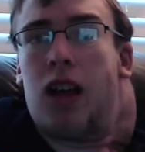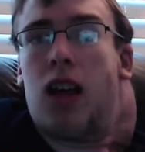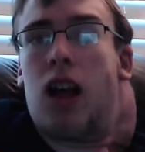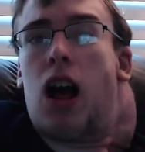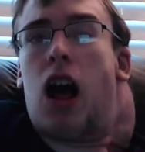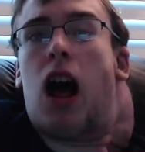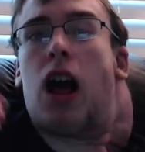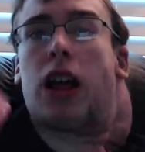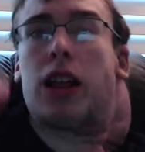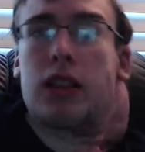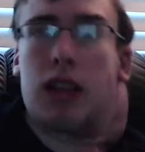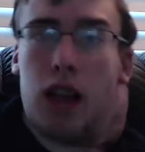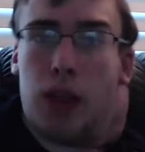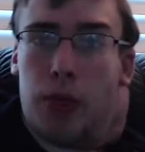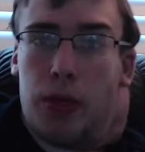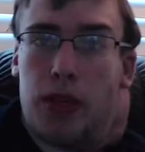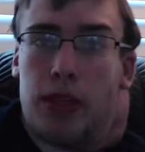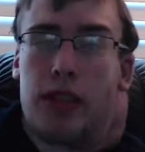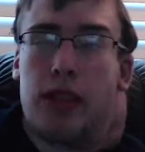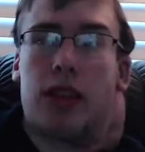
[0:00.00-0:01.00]
I can
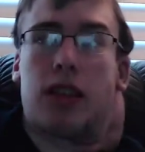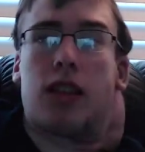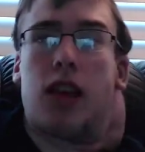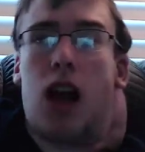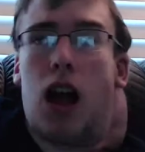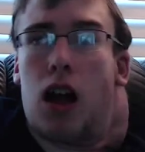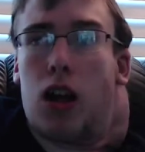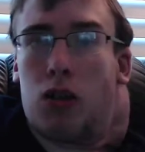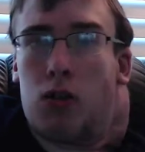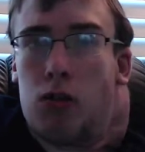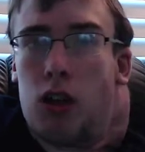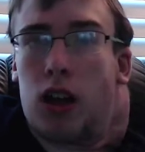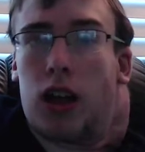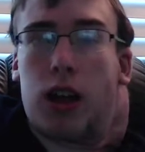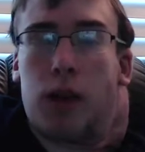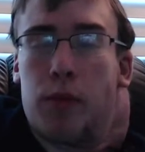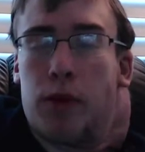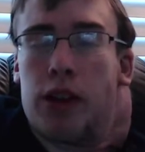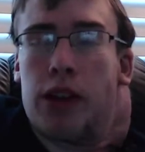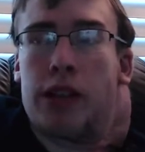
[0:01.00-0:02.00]
definitely see Sakura
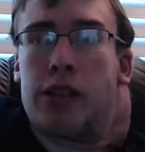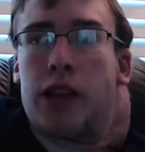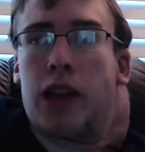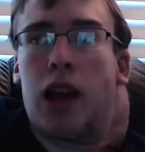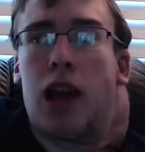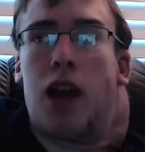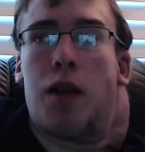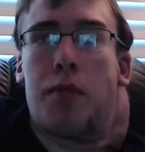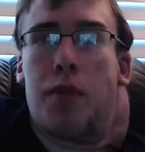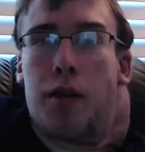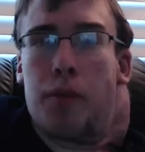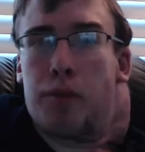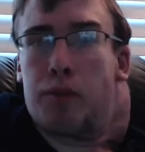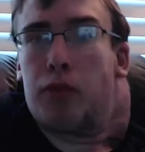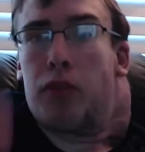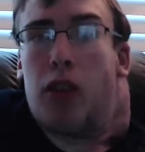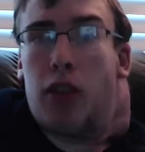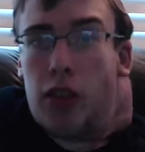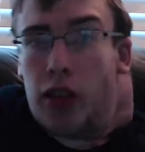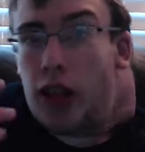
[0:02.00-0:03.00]
giving it to him and
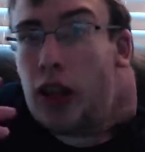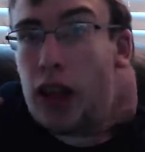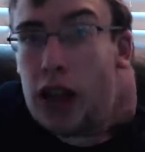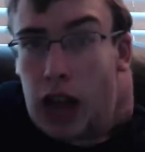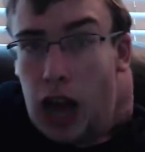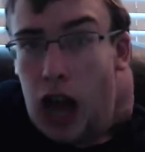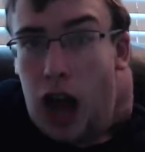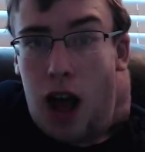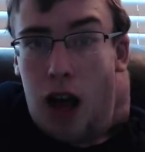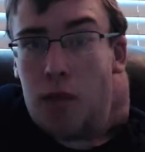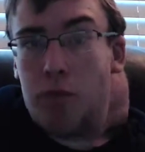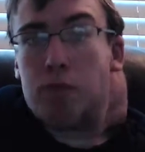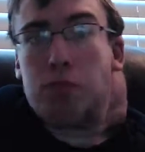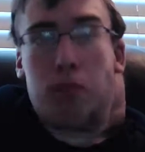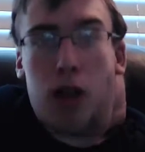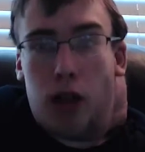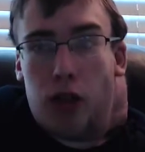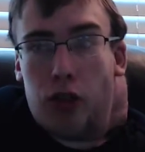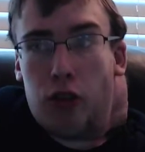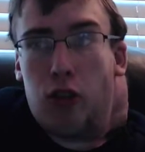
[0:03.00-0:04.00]
feeling like a
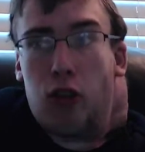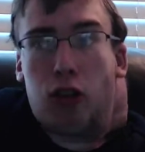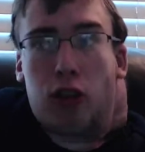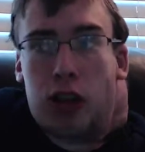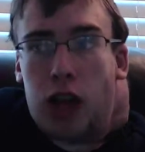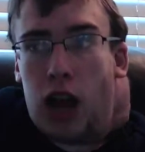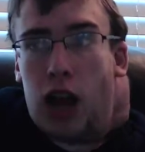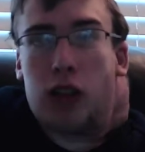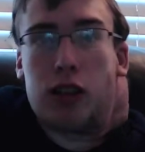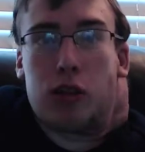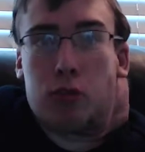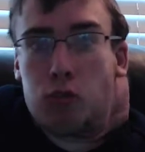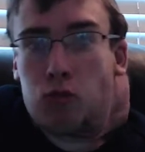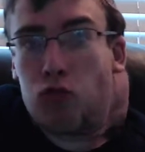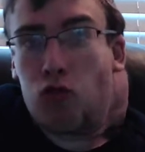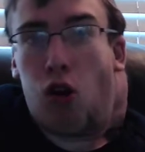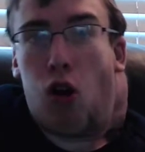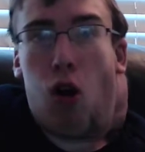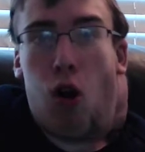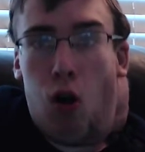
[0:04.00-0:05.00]
godmother kind of
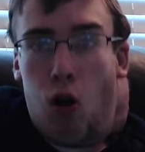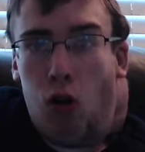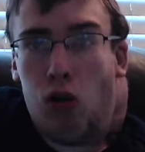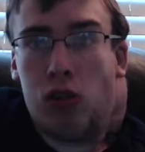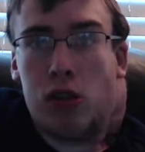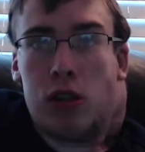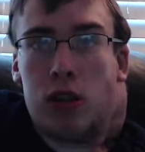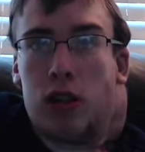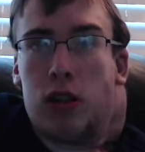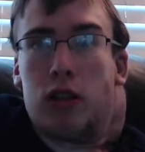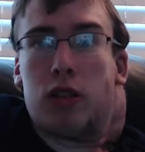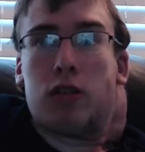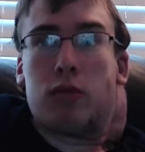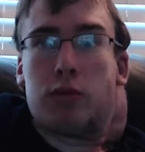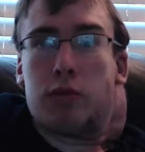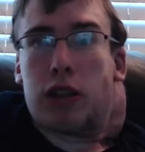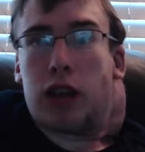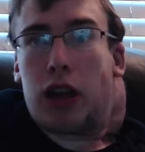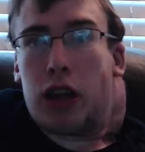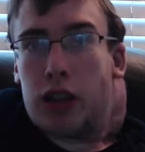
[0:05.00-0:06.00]
role.
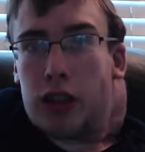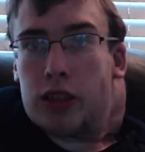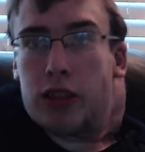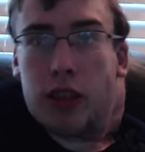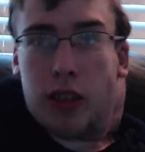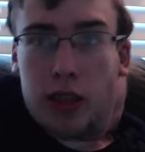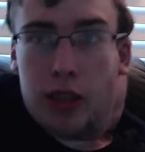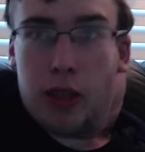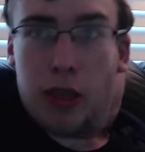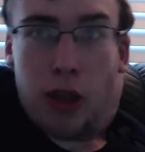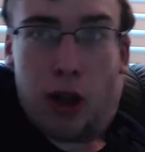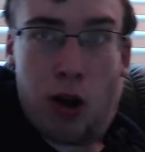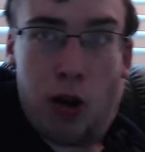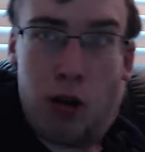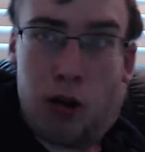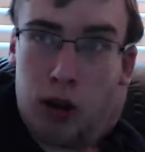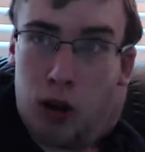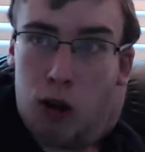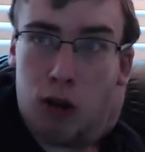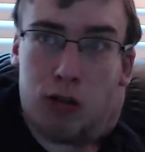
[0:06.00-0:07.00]
Because she's,
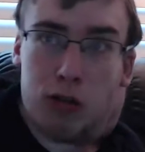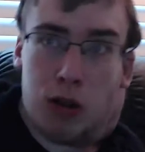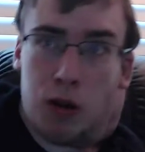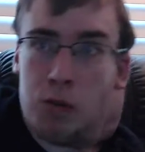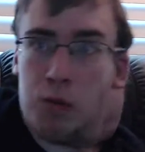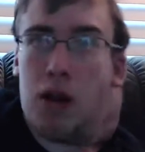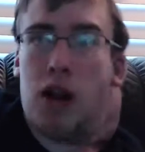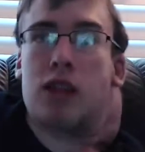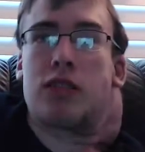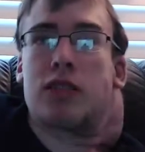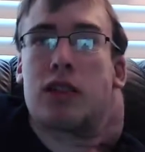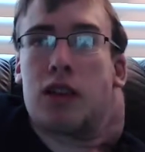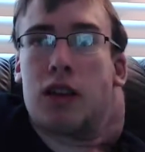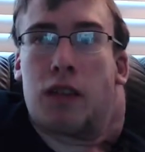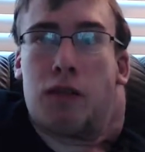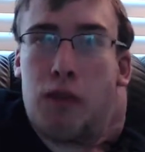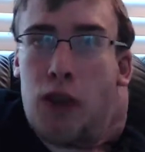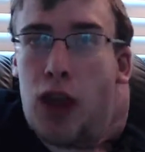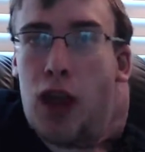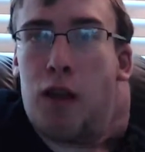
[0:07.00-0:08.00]
her and Naruto are practically
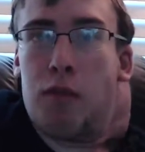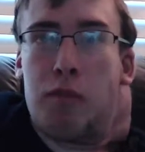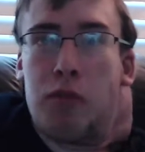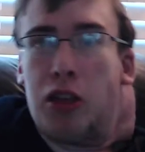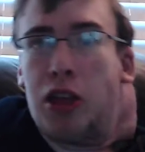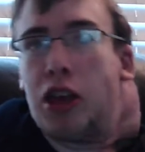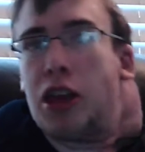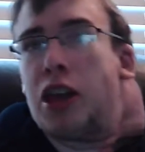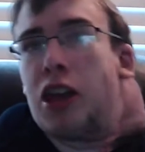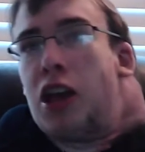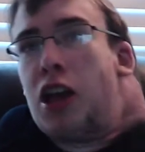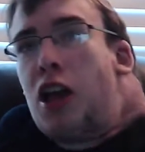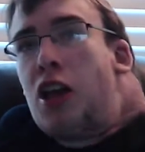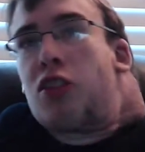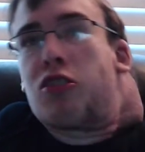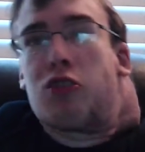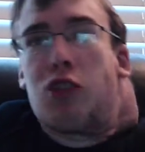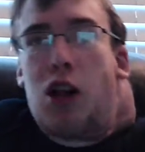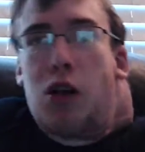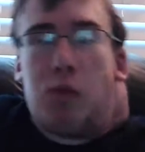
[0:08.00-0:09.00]
family,
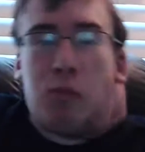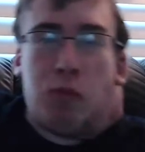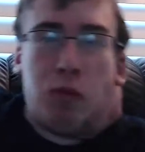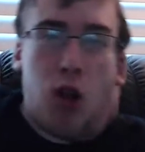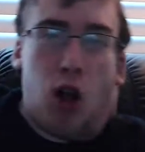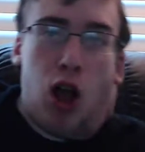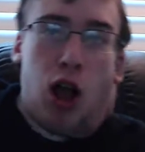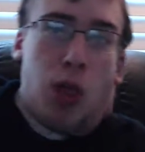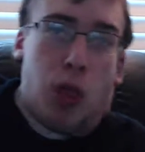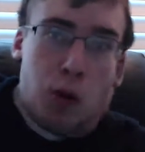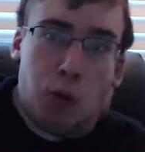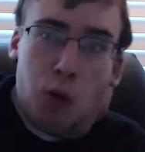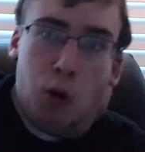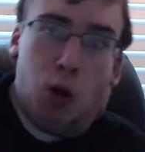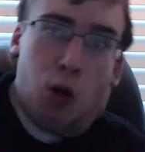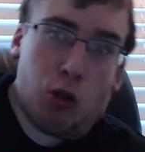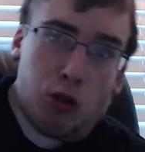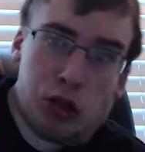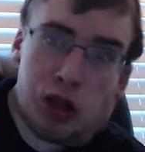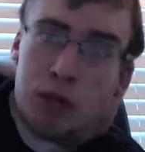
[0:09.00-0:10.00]
so that's probably the
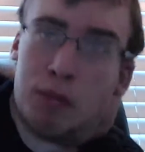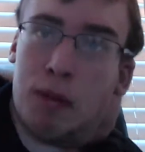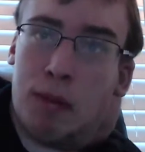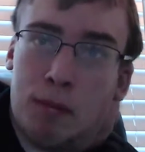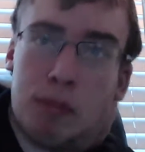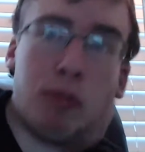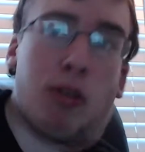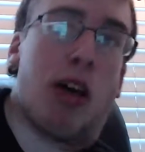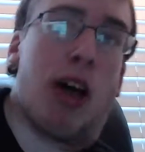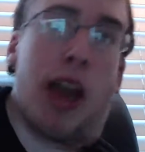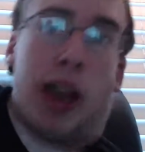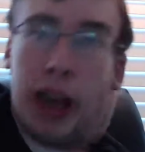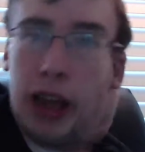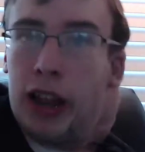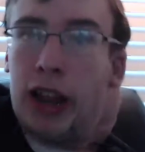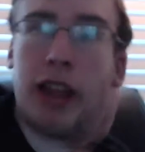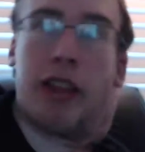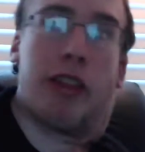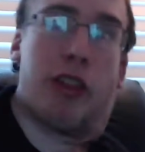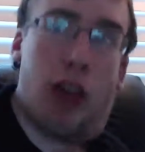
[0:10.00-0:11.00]
role she's been playing in
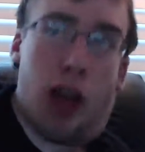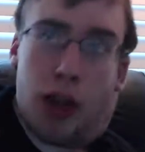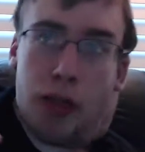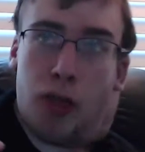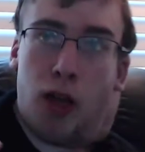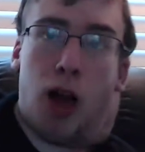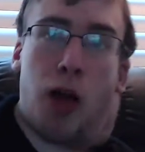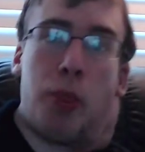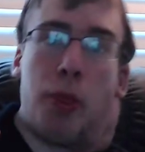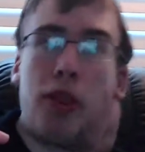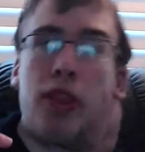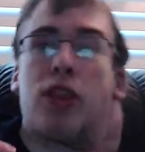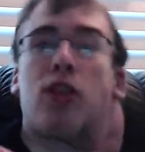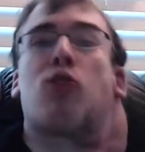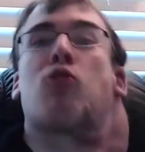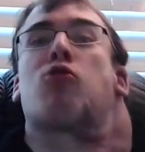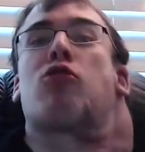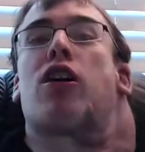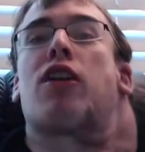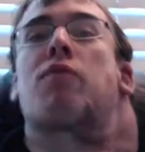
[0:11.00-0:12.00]
his life up
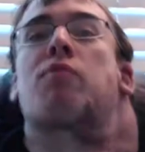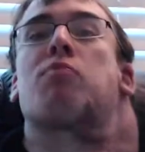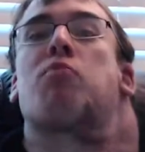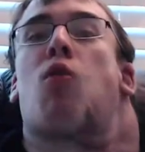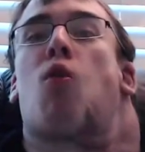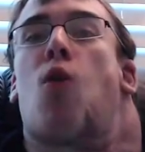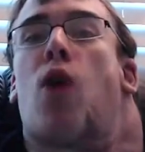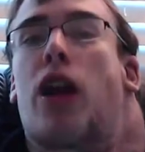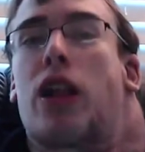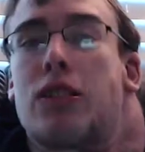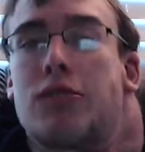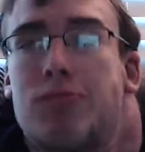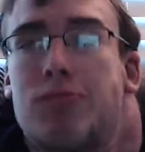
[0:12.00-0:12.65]
until this point.